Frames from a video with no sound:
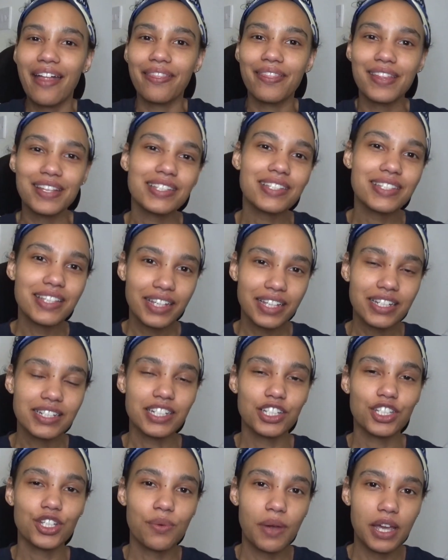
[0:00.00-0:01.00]
This is a
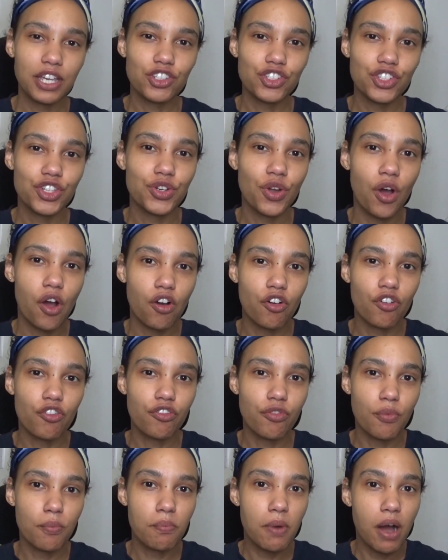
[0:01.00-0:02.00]
continuation
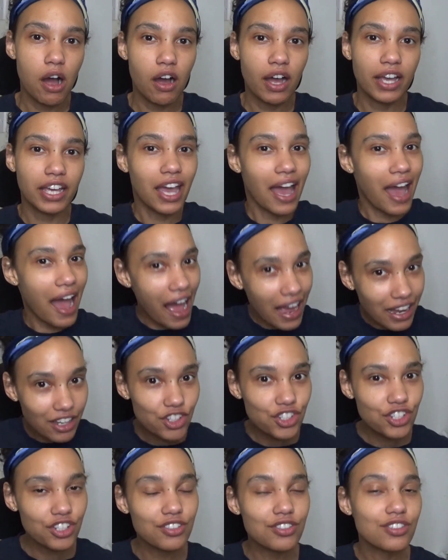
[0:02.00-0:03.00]
of my
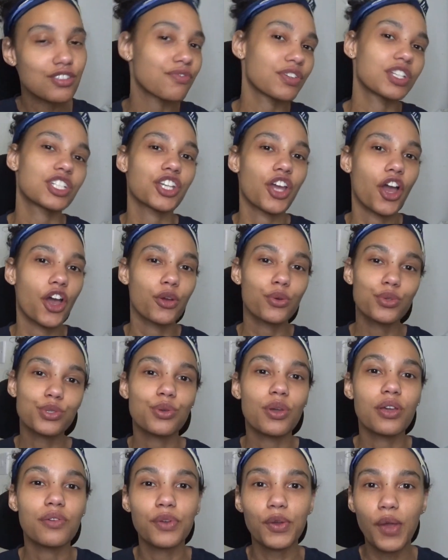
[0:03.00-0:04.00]
actions video,
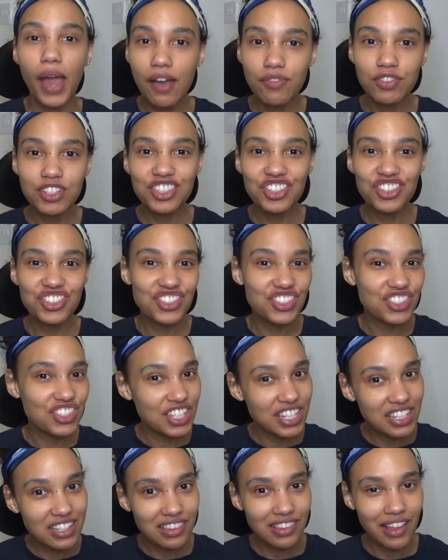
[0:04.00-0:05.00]
so if you haven't
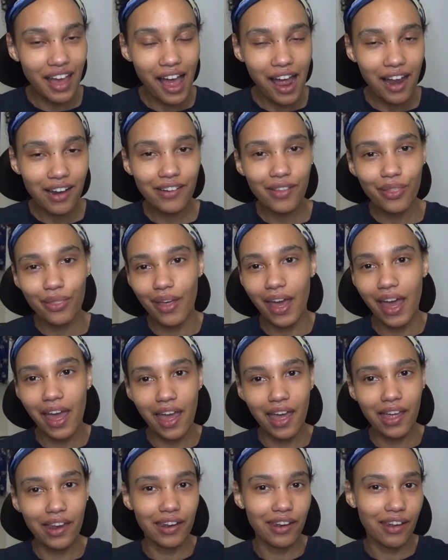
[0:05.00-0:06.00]
seen that,
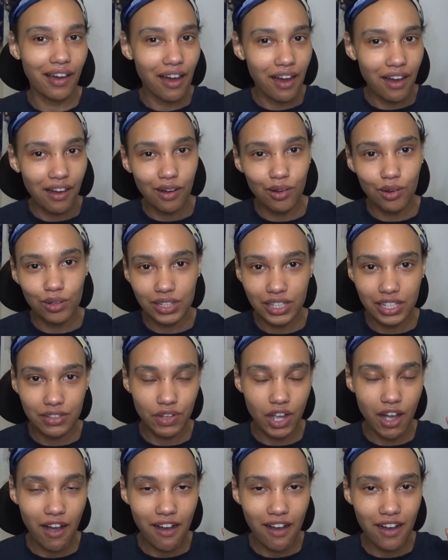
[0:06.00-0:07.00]
then I'll leave
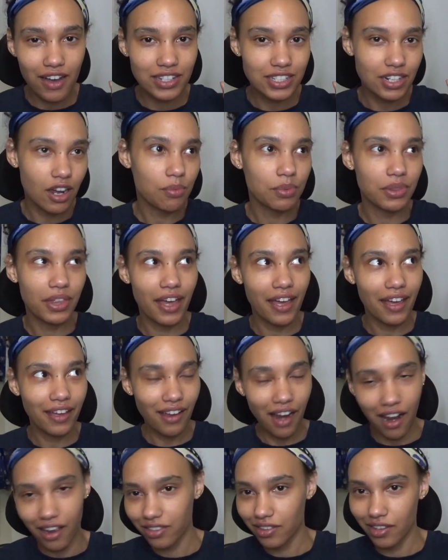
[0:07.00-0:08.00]
a card up
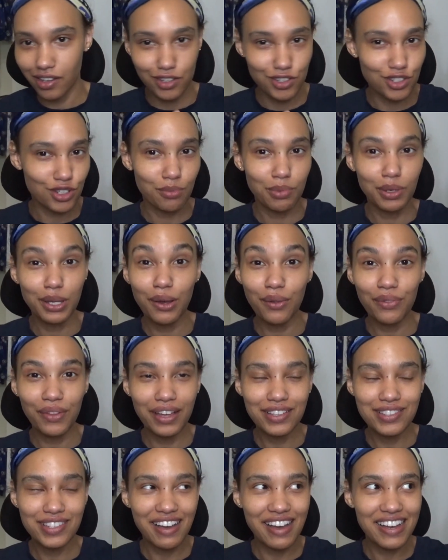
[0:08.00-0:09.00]
there. I think it should be on
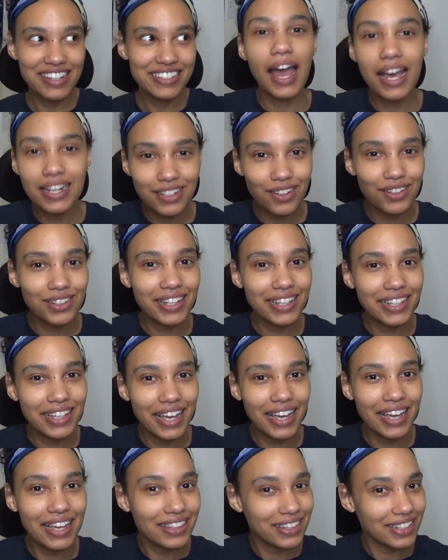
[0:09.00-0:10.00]
that side, and I'll link
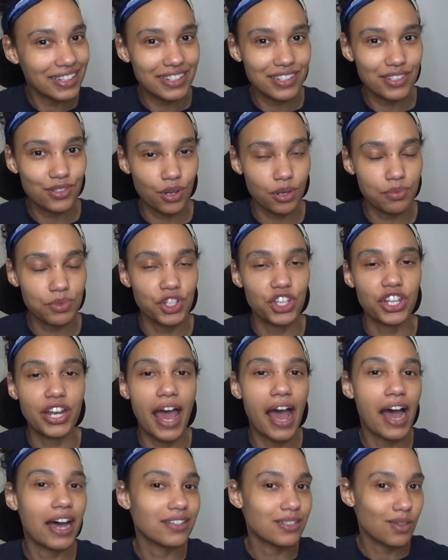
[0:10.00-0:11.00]
it in the description
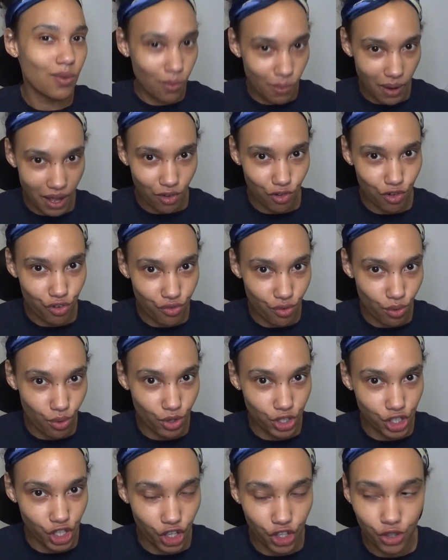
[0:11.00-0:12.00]
as well
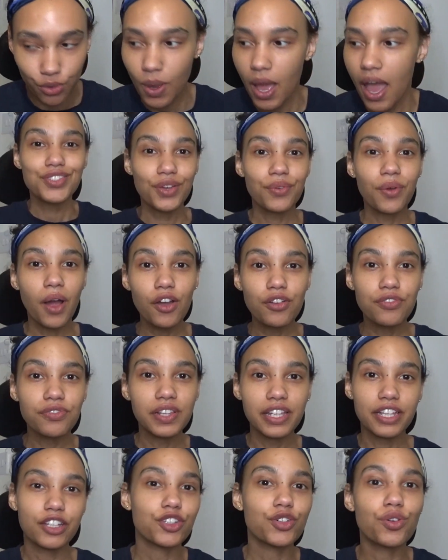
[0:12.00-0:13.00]
for you. So
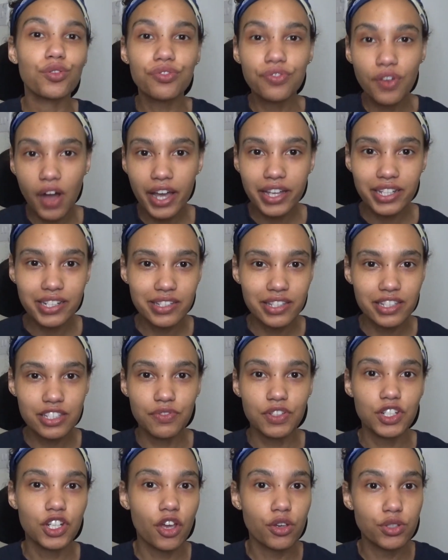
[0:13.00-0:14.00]
hopefully you'll find this
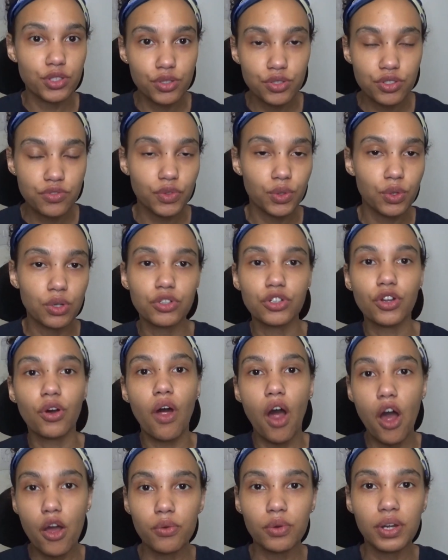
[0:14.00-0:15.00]
video useful
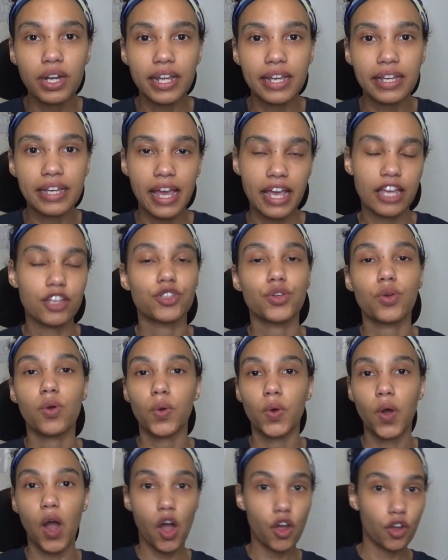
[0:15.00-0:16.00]
not only in
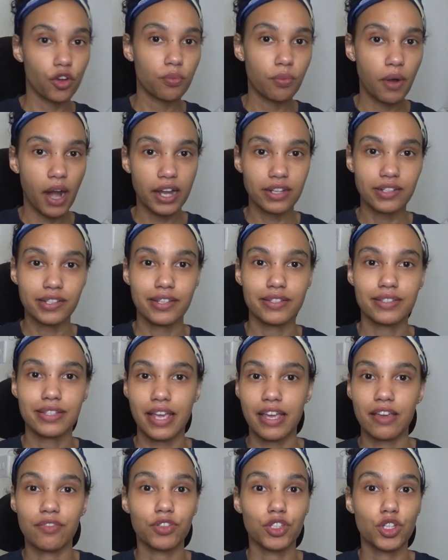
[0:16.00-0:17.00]
your own practice
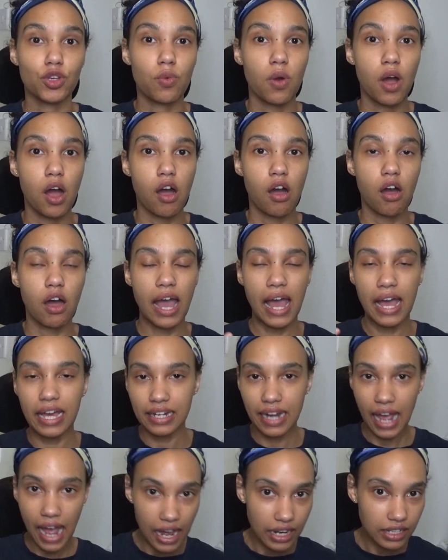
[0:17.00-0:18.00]
if you are
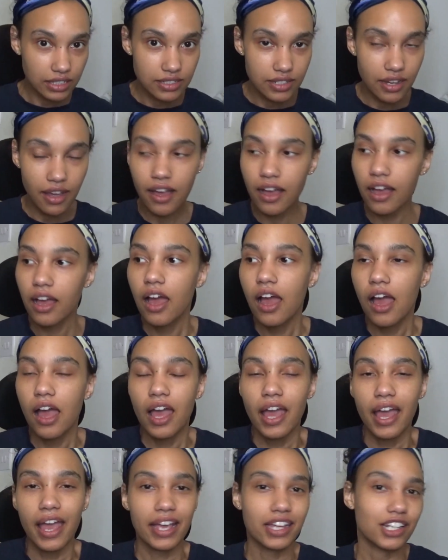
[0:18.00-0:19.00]
an actor,
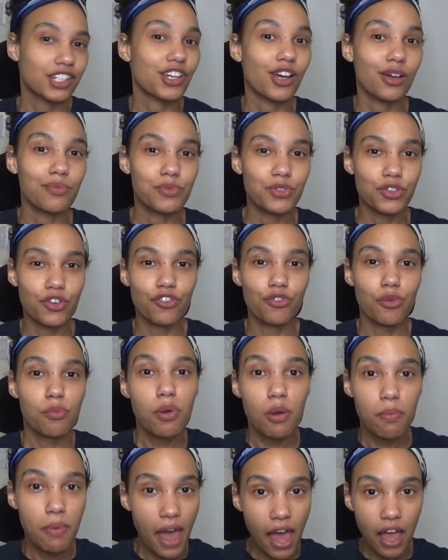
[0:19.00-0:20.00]
in terms of
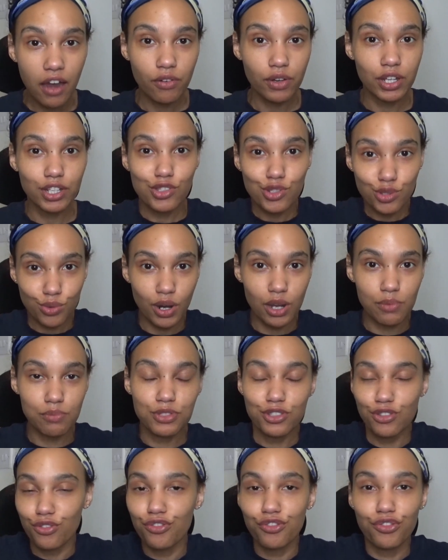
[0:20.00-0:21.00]
preparing
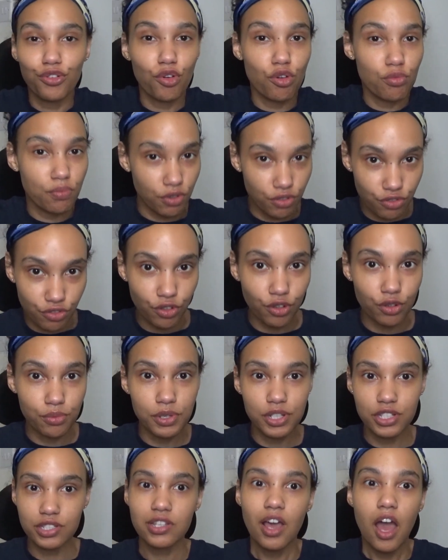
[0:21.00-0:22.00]
scripts for
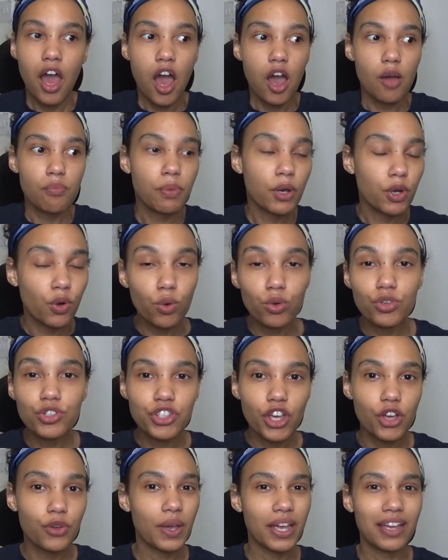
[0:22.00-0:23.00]
performance, but
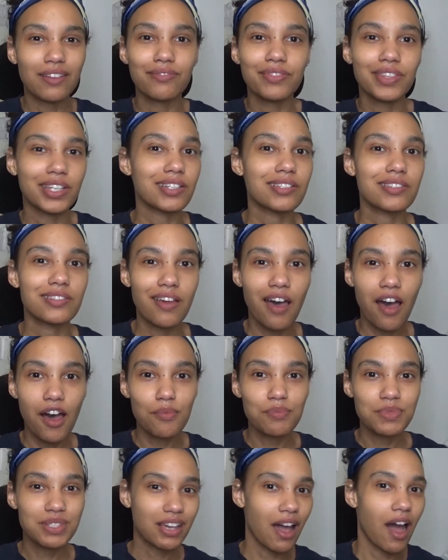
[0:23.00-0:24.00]
also if these
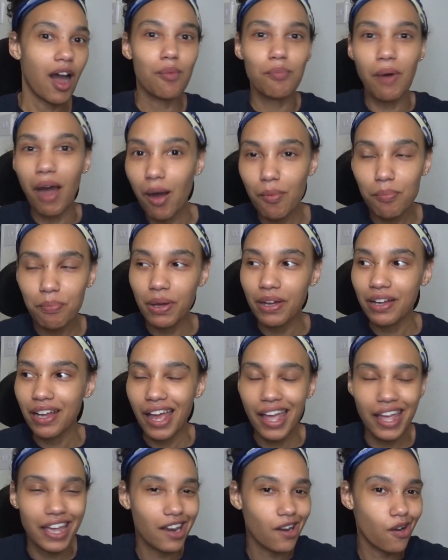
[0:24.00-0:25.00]
terms come up
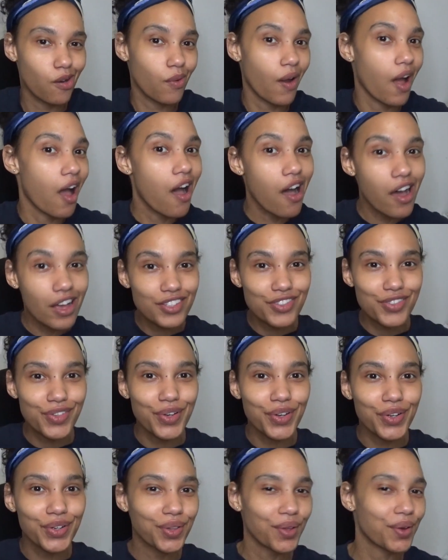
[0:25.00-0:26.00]
in a
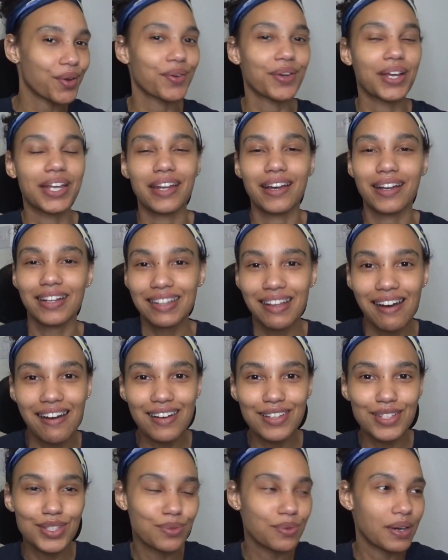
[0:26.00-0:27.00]
rehearsal or in a
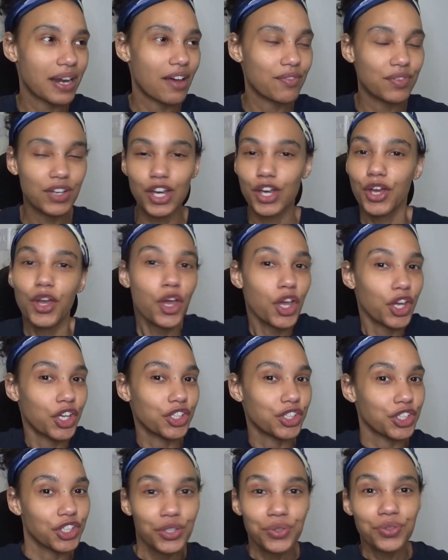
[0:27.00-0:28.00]
class or whatever,
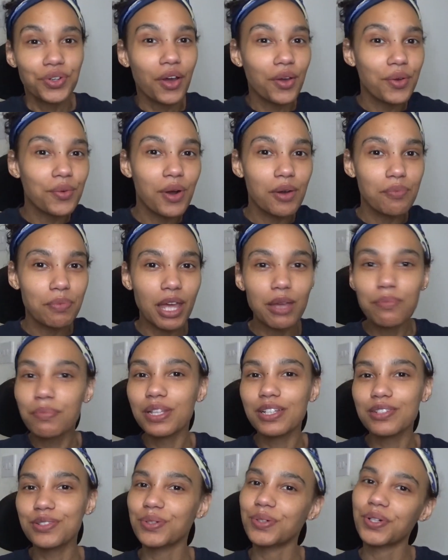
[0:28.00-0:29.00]
you know what
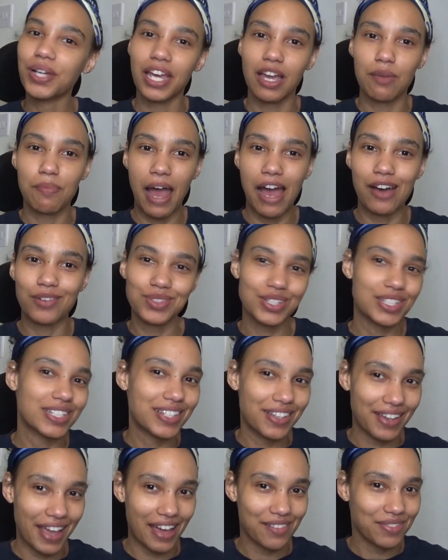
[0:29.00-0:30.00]
people are talking about.
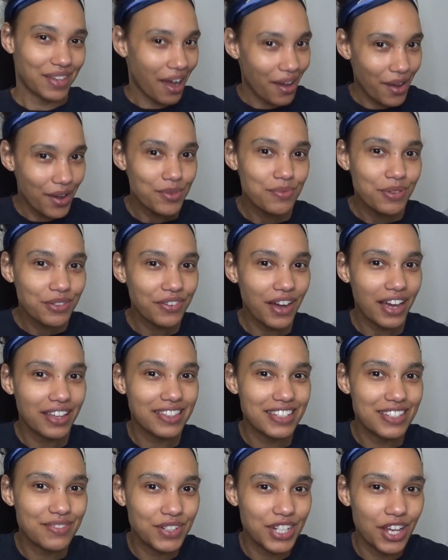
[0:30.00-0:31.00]
So yeah, I hope you find
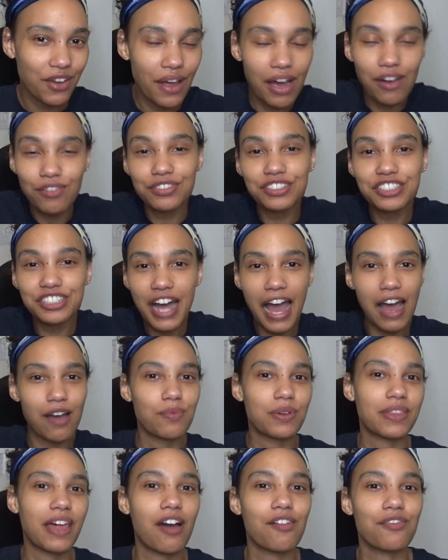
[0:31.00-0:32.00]
this video helpful,
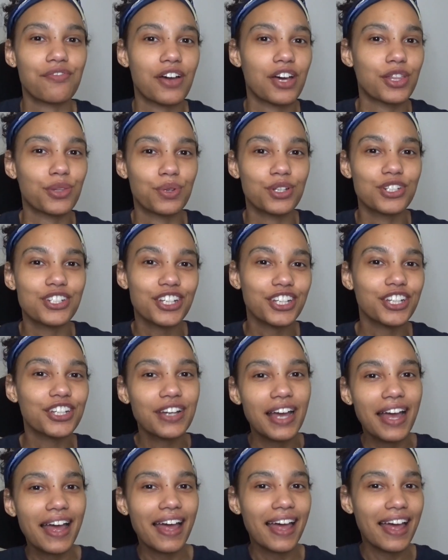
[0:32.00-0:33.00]
and without further ado,
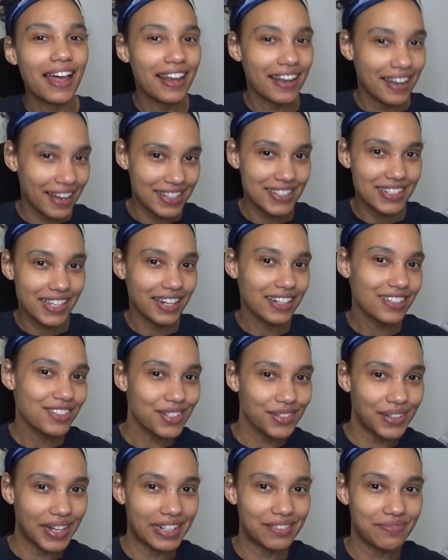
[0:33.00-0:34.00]
let's get
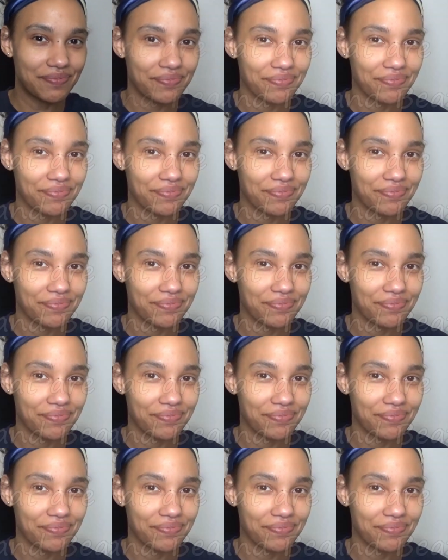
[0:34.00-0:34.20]
into it.